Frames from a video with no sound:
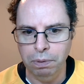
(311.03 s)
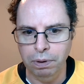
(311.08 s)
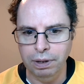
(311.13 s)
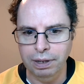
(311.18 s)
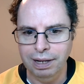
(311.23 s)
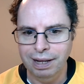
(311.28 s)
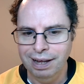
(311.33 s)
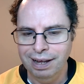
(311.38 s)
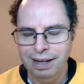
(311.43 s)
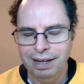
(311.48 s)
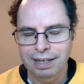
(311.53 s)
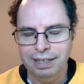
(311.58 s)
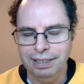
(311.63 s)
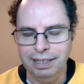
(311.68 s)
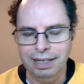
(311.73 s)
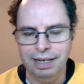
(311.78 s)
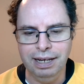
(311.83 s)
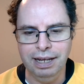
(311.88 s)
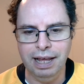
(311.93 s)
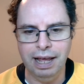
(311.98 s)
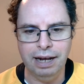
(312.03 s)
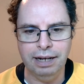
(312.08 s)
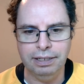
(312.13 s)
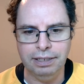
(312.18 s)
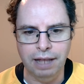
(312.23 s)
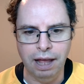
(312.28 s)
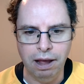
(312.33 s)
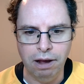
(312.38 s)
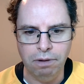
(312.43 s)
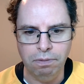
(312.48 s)
But did he get
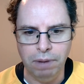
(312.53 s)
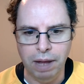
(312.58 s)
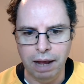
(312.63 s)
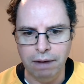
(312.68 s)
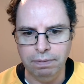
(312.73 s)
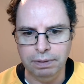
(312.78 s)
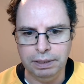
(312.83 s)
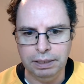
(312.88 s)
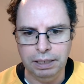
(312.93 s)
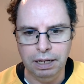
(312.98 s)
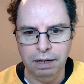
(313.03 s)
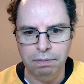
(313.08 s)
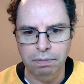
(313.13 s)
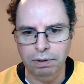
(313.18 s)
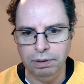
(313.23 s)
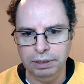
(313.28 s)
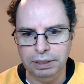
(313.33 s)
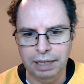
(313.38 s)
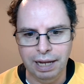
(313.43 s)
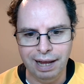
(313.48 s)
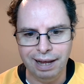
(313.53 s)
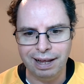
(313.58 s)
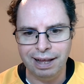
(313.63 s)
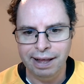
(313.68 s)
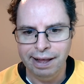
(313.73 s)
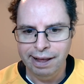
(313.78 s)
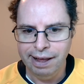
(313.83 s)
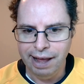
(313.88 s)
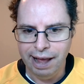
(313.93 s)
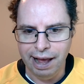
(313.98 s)
it down? We have a TMO
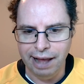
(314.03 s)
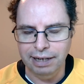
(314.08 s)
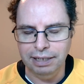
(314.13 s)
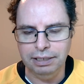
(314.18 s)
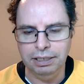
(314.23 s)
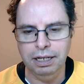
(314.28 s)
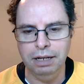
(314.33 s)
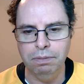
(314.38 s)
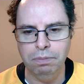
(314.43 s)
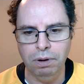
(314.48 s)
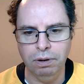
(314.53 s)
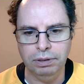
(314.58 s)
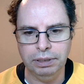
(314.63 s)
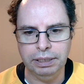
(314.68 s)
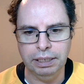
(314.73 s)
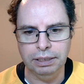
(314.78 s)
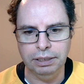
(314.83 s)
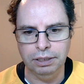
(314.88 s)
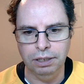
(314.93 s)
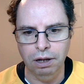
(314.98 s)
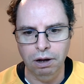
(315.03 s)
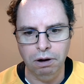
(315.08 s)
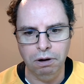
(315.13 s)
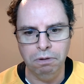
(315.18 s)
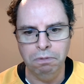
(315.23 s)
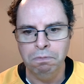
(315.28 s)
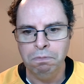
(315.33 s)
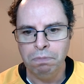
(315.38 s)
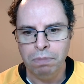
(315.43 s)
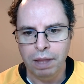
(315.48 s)
check, and the TMO says
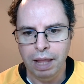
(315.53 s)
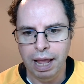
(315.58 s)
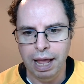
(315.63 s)
no.